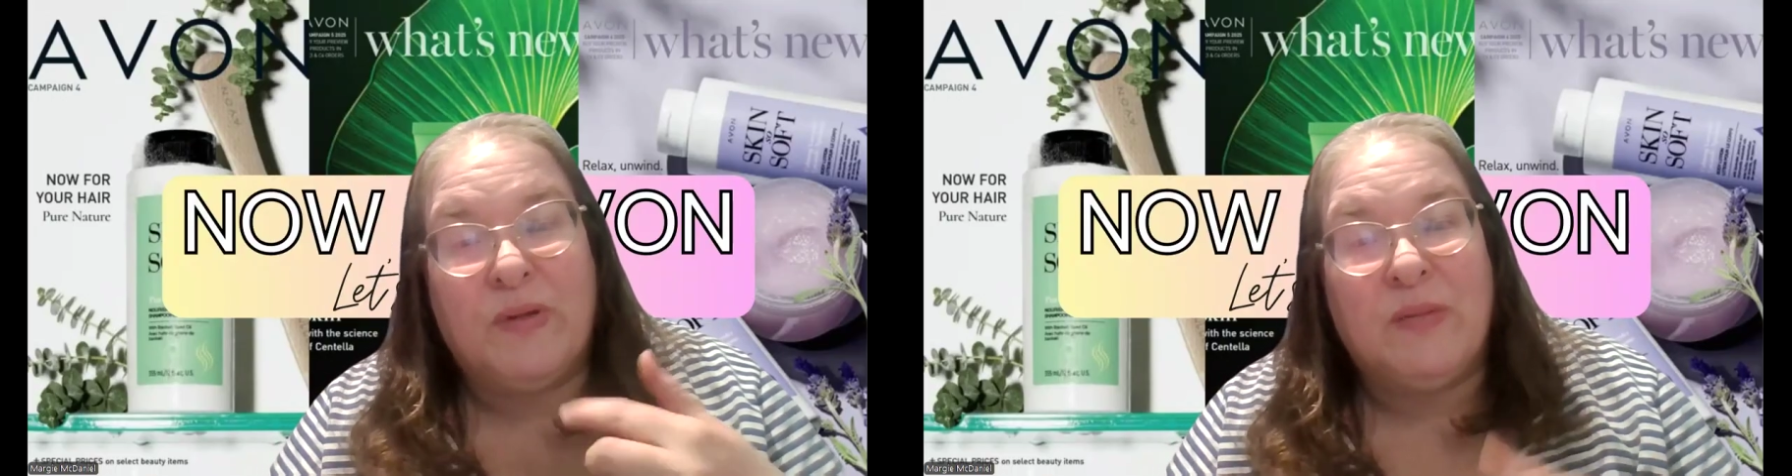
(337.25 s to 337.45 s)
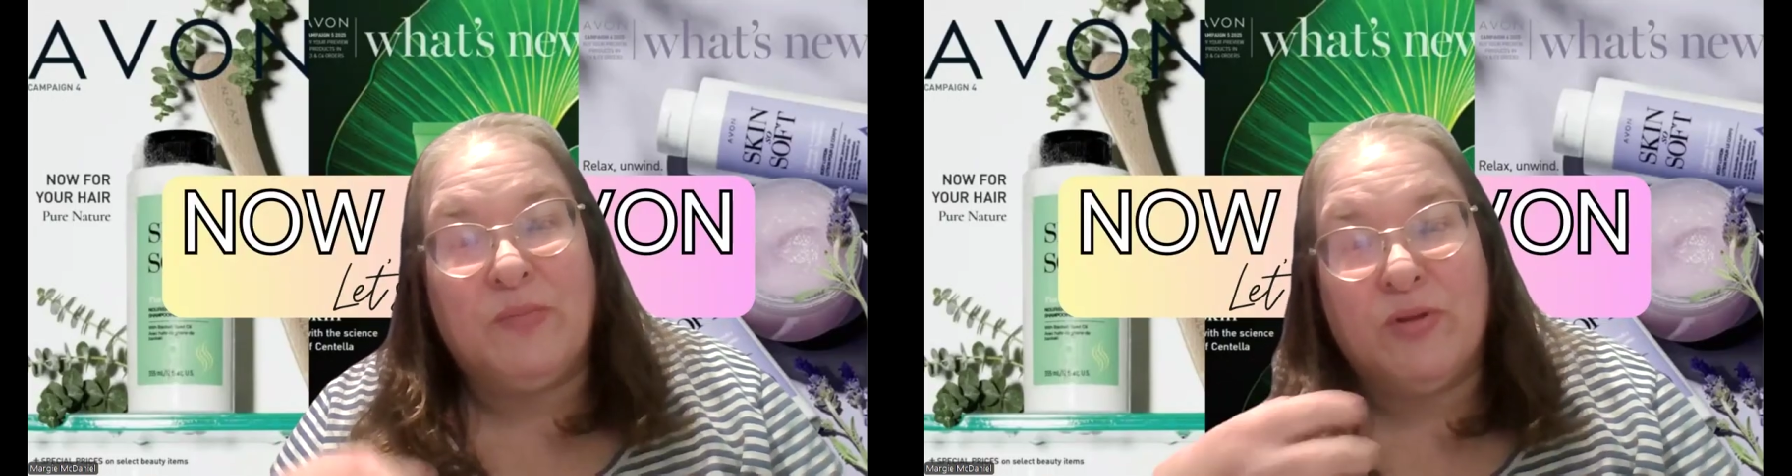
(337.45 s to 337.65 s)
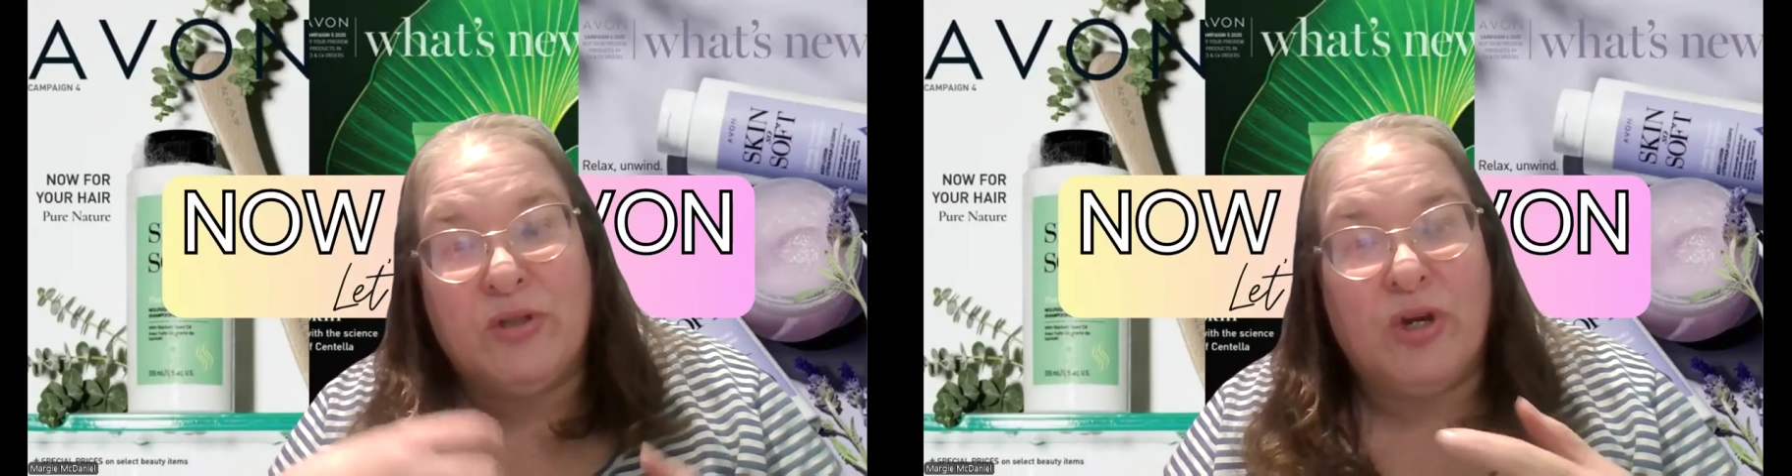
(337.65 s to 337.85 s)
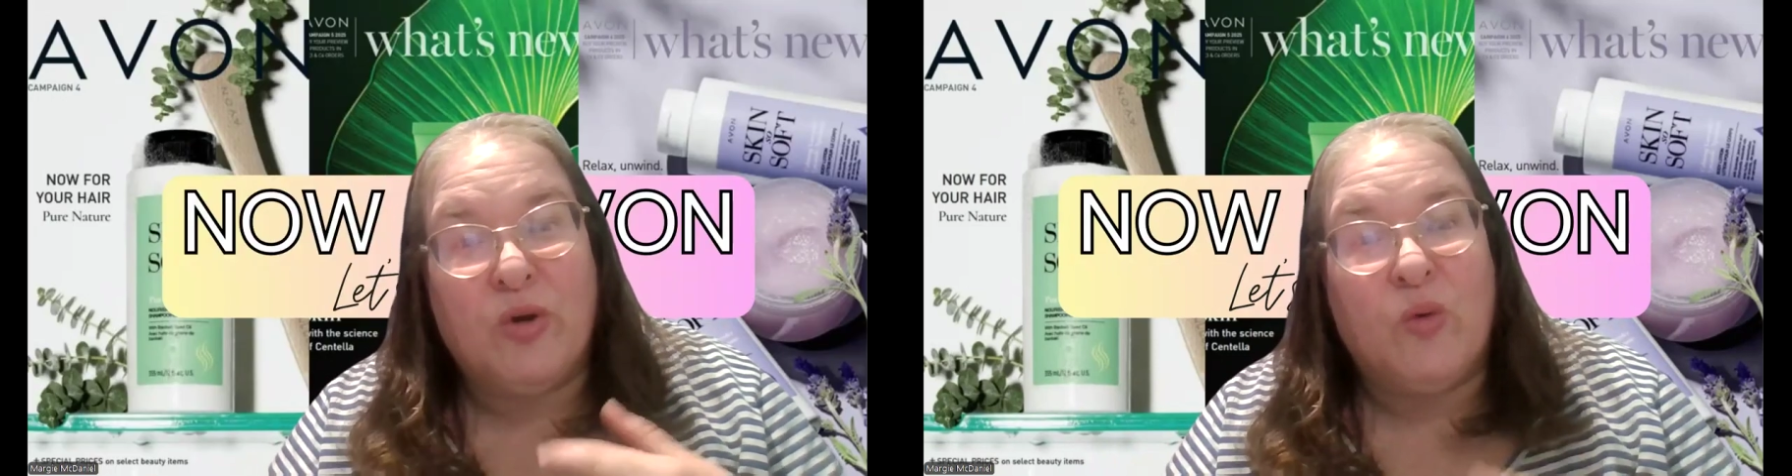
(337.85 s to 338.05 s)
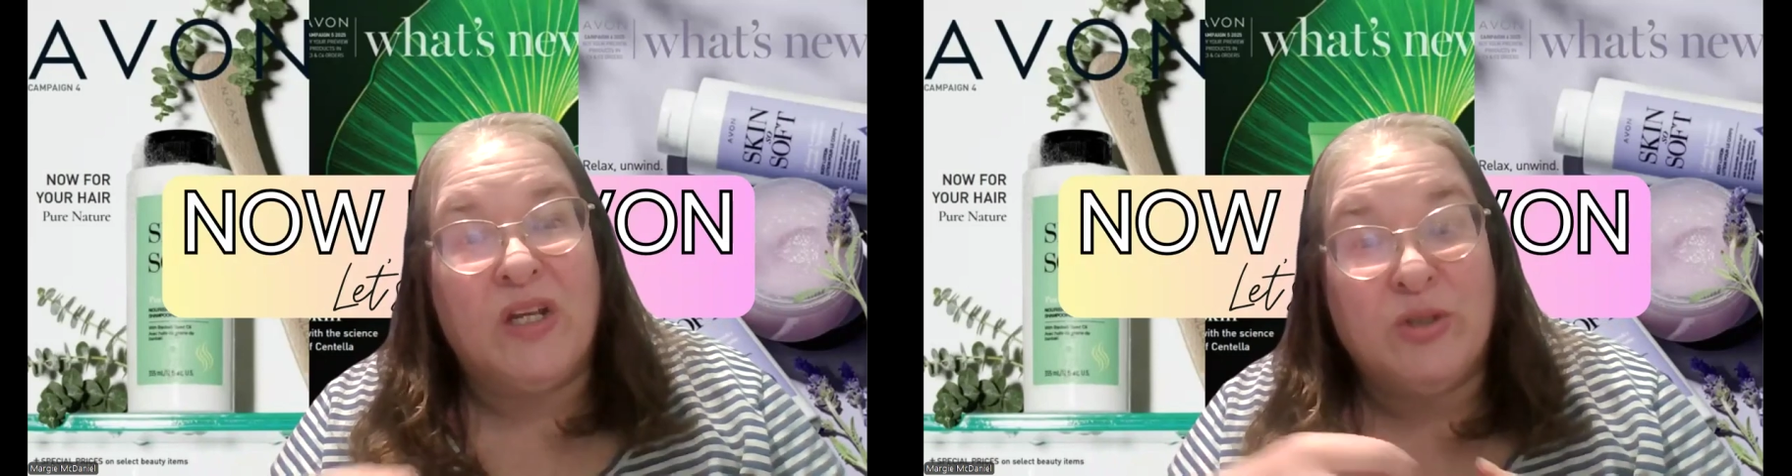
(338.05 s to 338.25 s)
people
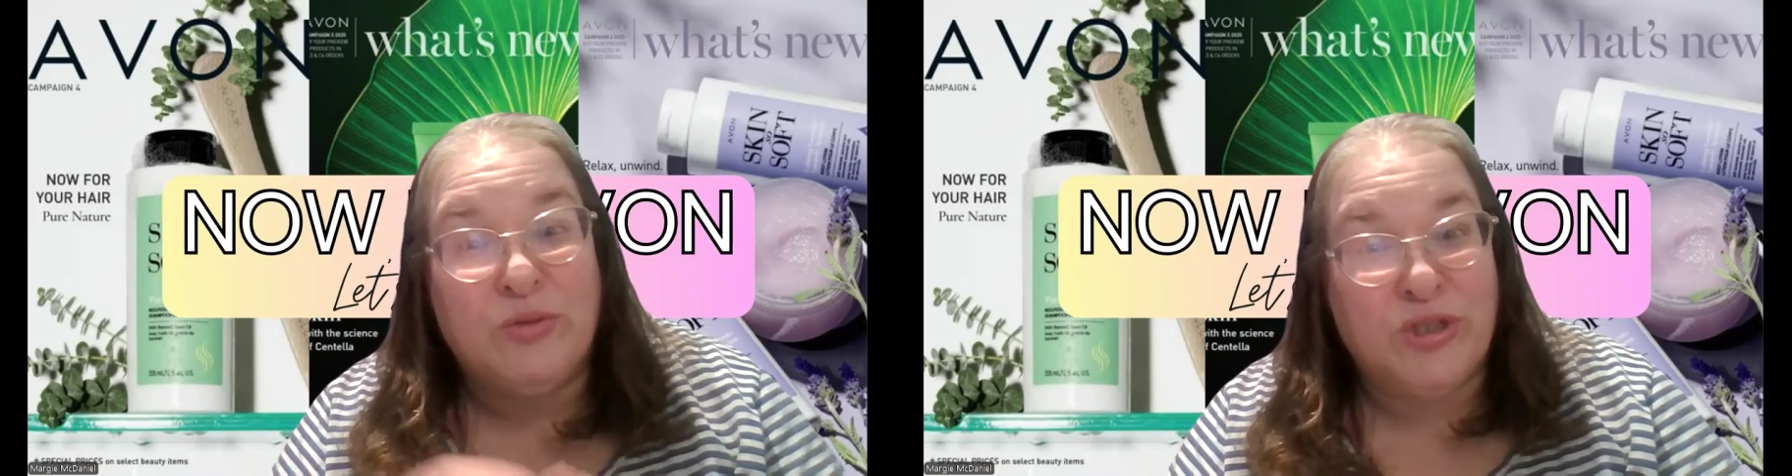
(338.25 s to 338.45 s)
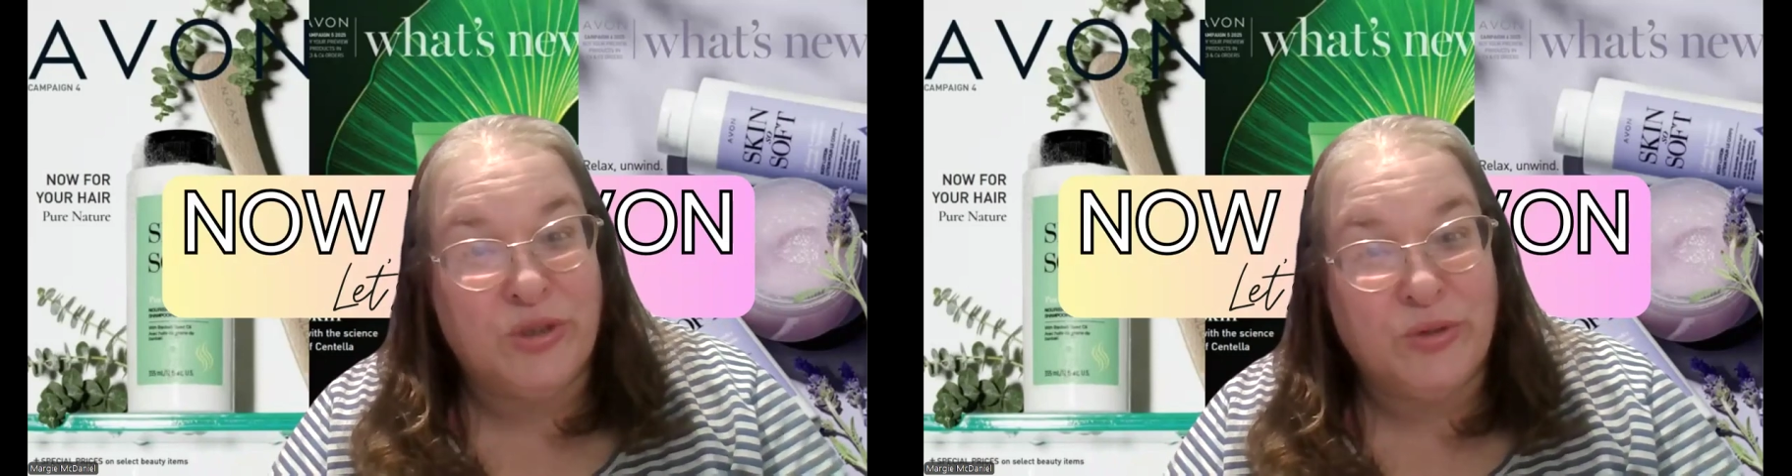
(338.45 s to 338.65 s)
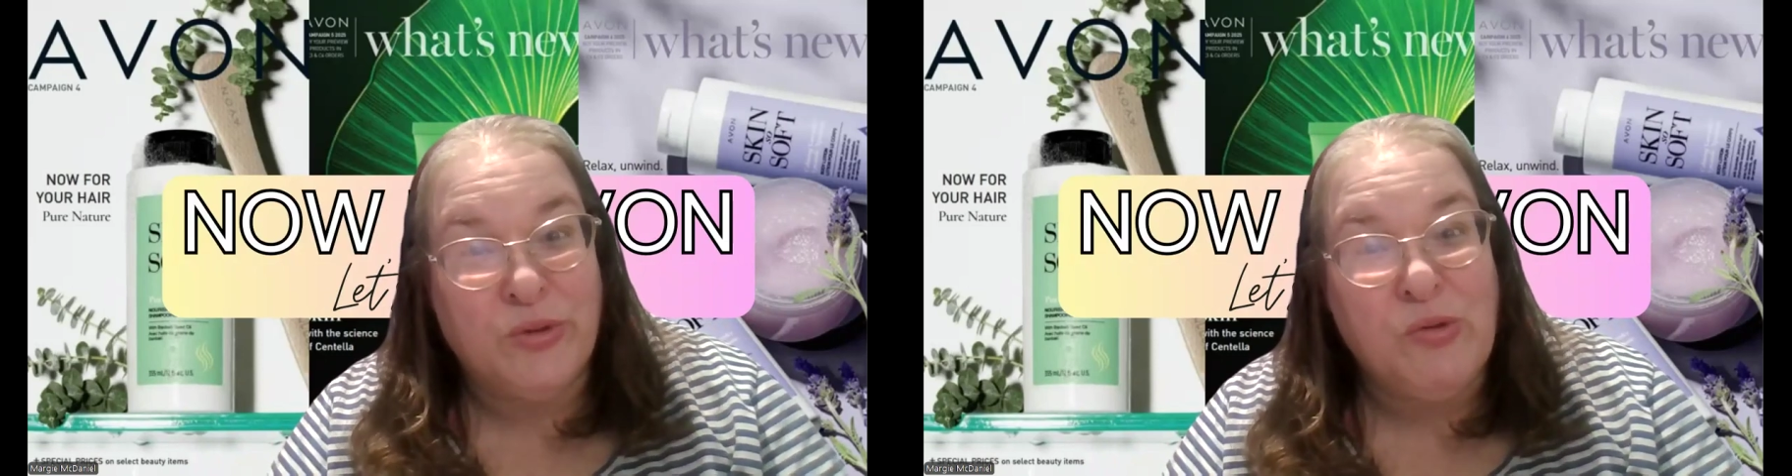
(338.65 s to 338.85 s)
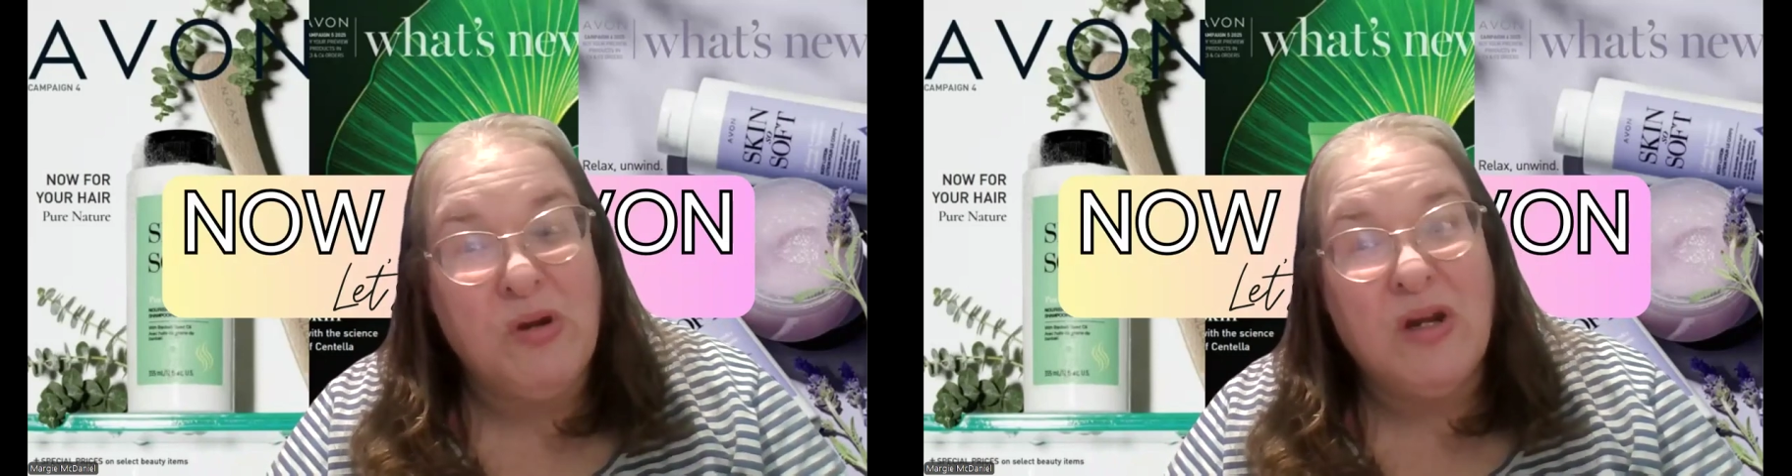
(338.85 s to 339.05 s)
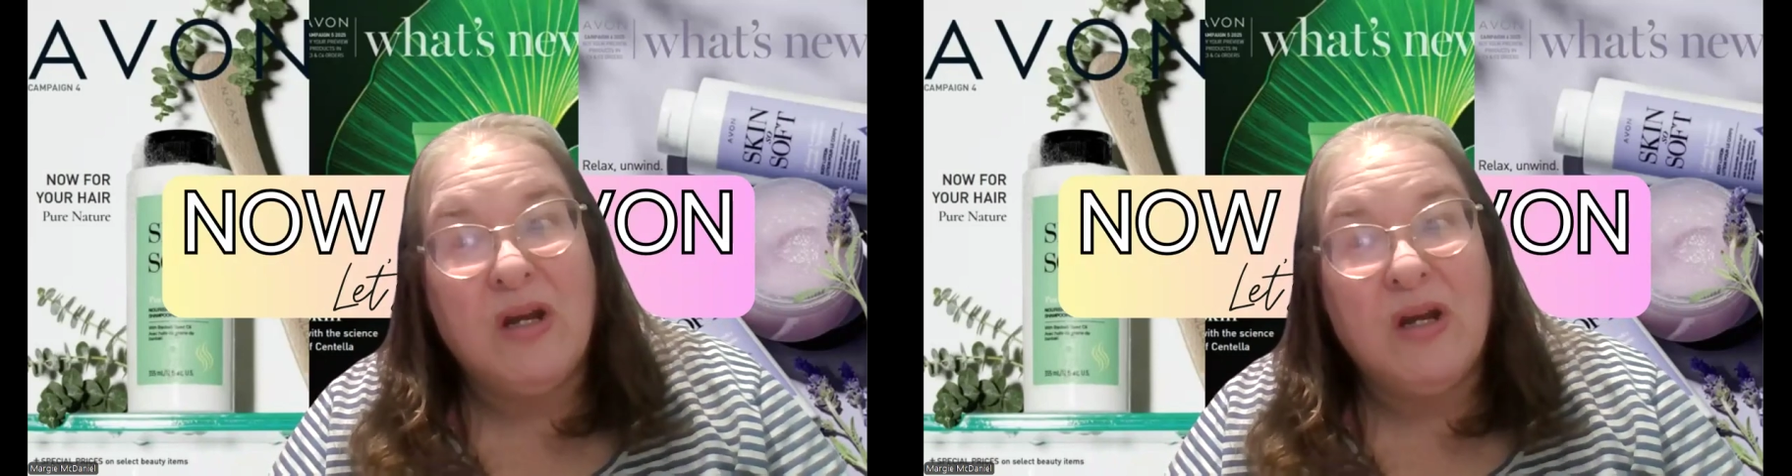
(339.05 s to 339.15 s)
know what you do,